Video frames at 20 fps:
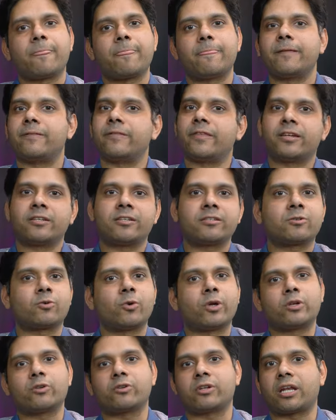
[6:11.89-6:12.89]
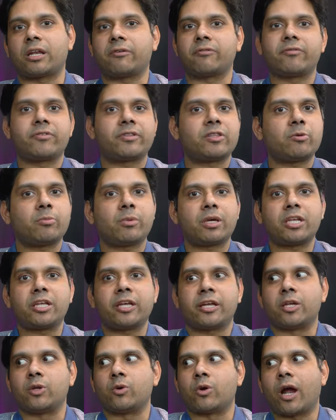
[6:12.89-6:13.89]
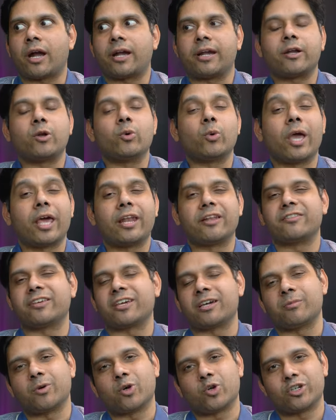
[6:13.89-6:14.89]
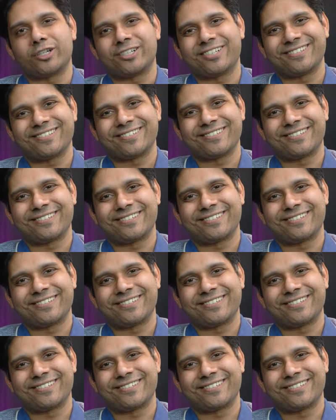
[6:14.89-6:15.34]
then they're just going to run away with your money and you can't do anything about it.